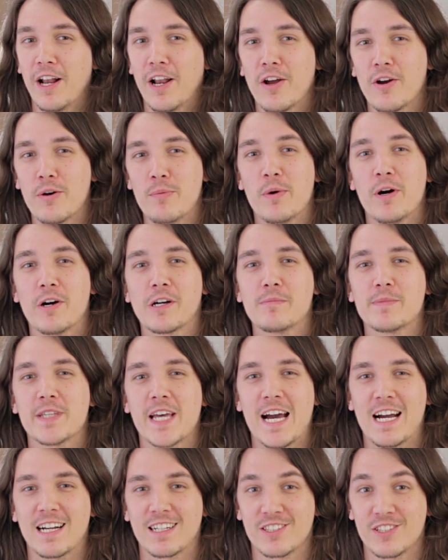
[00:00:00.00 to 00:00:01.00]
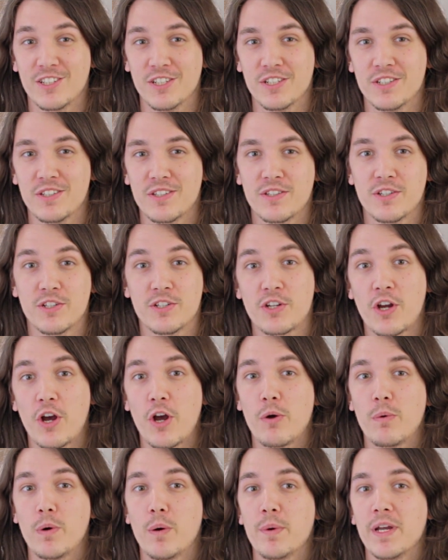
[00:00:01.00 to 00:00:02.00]
Hello and welcome to Tuts, the
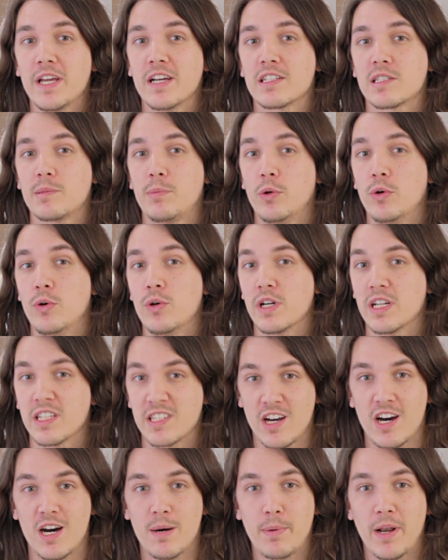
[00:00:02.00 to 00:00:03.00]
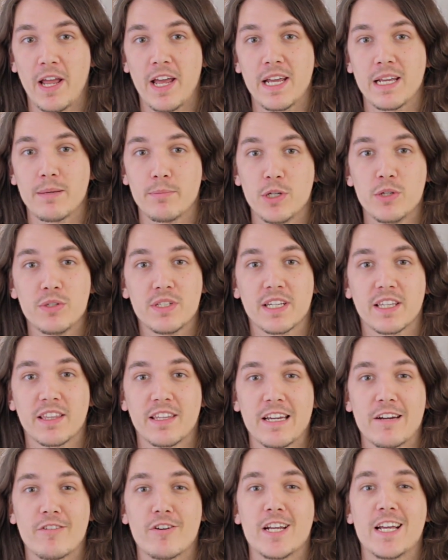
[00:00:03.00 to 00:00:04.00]
show where we explore guitar playing, music
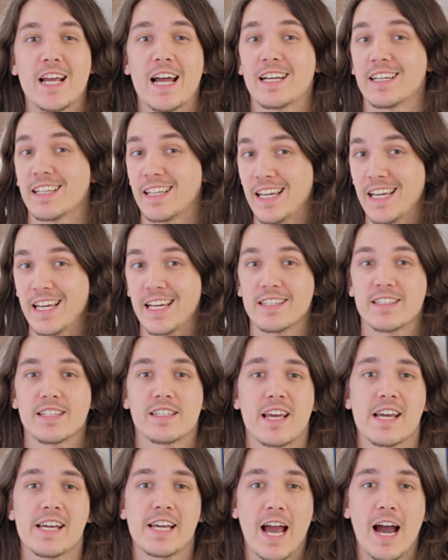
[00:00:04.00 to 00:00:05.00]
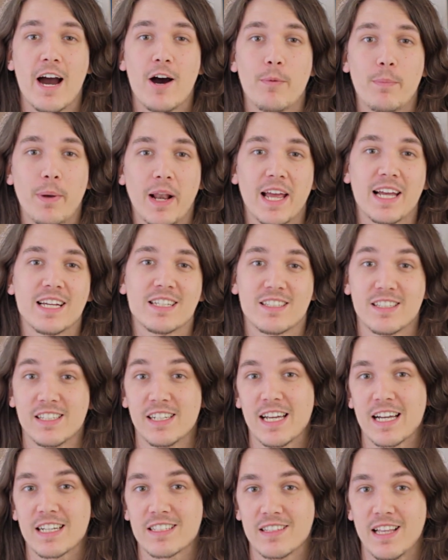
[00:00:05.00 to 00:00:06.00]
theory and gear to take our playing to the
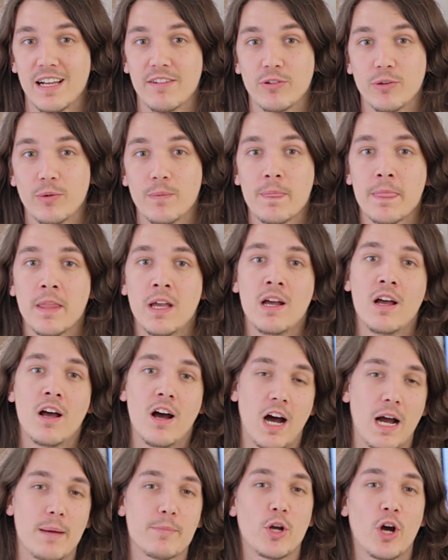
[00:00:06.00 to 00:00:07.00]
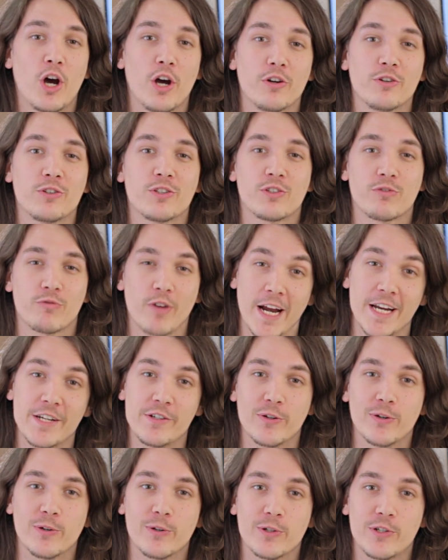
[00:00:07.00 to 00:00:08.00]
next level. I'm your host, Ray
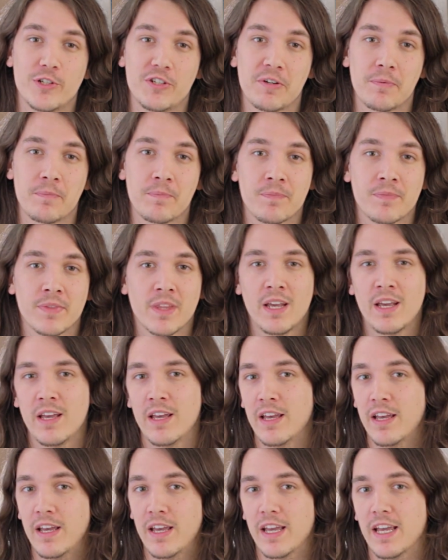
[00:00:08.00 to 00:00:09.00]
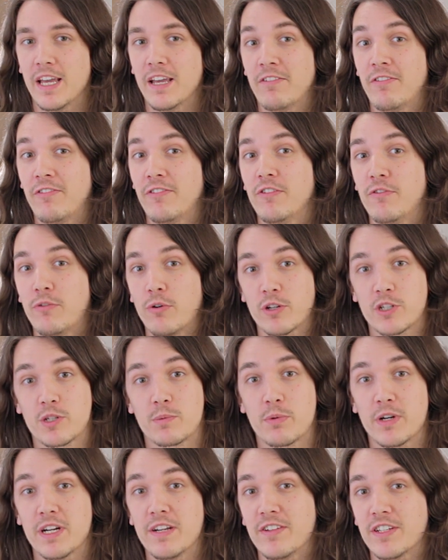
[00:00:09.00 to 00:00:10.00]
George. If you've
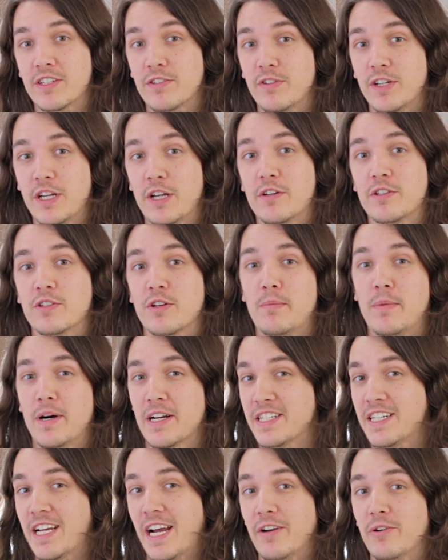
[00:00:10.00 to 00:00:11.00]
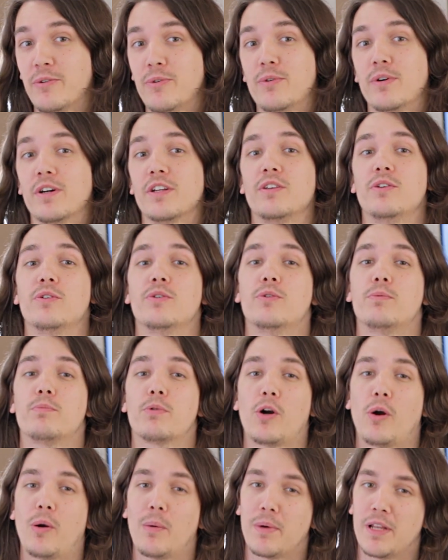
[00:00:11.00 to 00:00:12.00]
watched previous videos on my channel, you'll
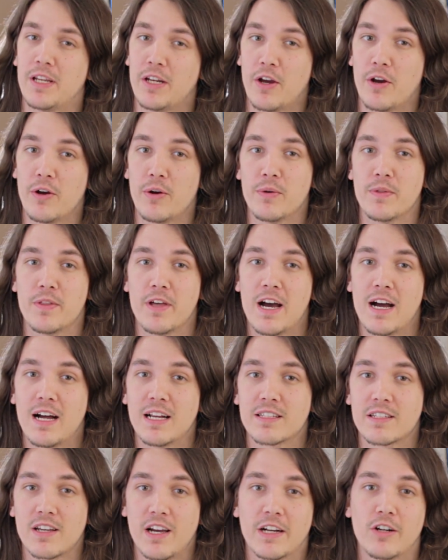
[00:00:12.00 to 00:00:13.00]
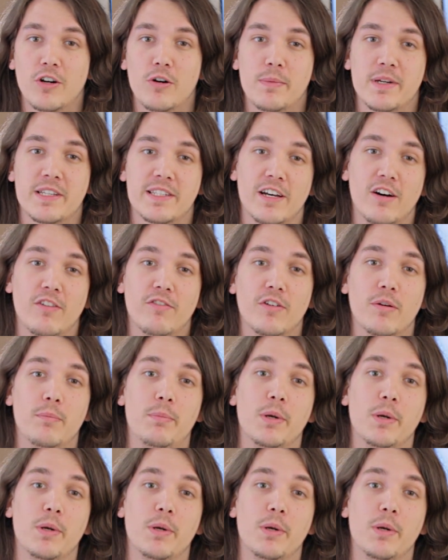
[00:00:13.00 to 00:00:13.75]
probably know that I got myself a